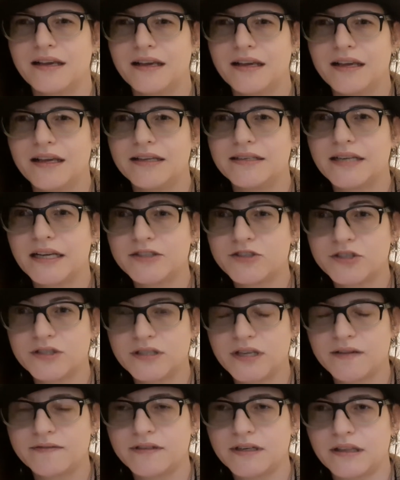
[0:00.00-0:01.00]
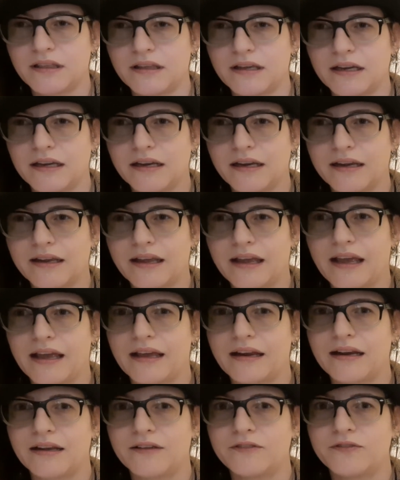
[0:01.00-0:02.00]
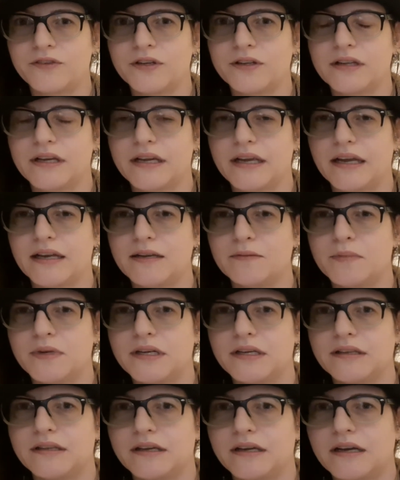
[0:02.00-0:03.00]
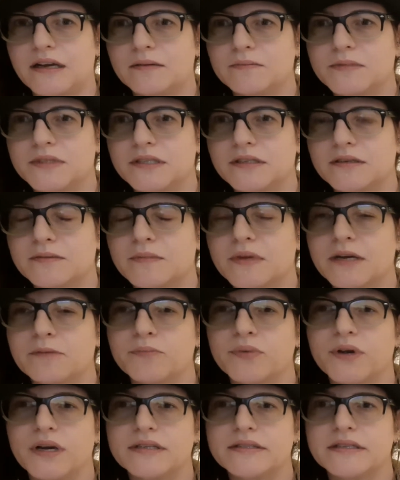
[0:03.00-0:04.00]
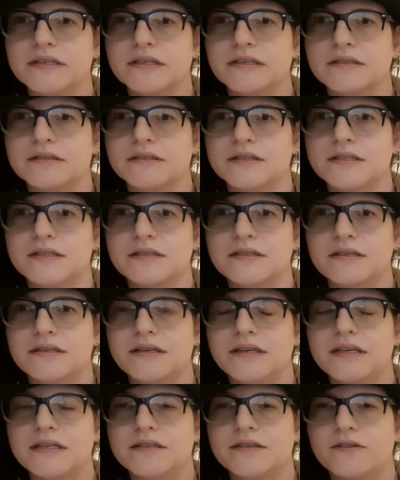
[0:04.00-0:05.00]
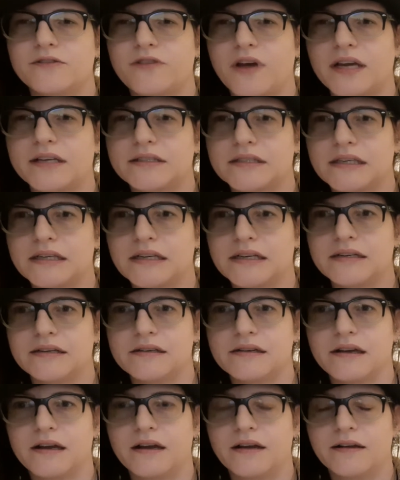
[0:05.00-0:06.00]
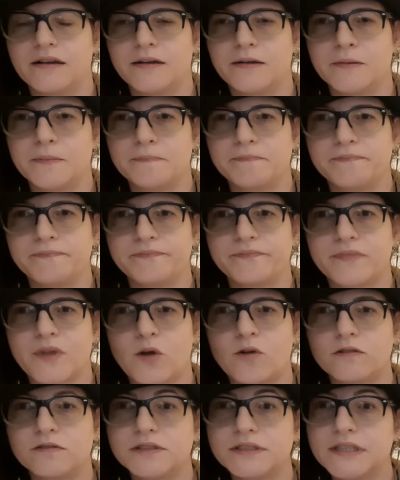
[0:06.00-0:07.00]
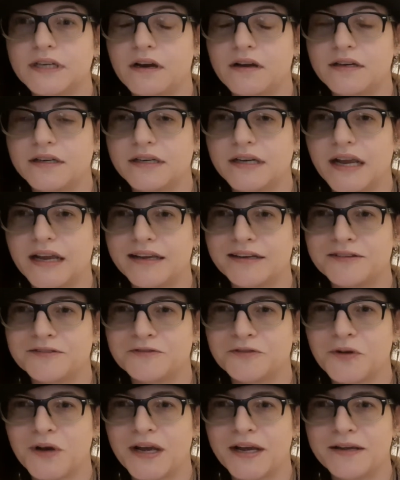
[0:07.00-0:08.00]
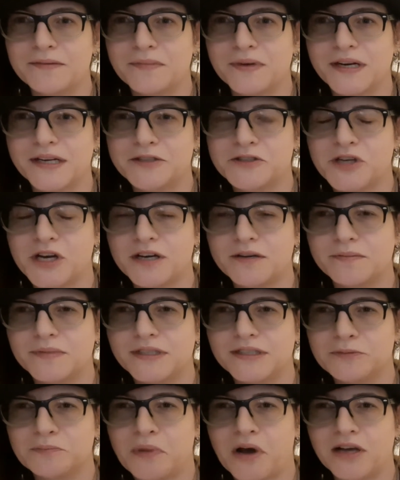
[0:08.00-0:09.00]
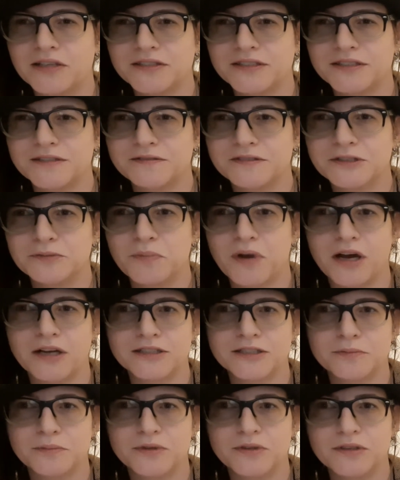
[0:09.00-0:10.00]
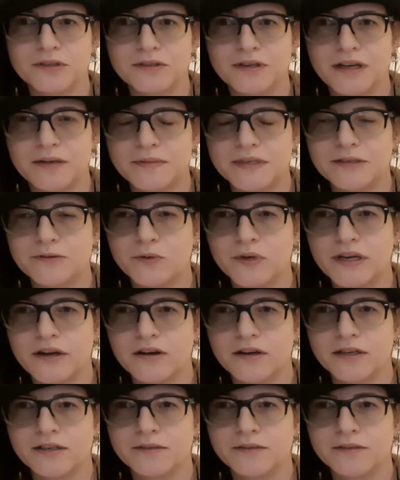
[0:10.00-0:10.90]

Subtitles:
it touches everything, and I feel like anybody that comes into my presence is affected. Hopefully not in a negative way, but I try to be as positive as possible. I mean, we are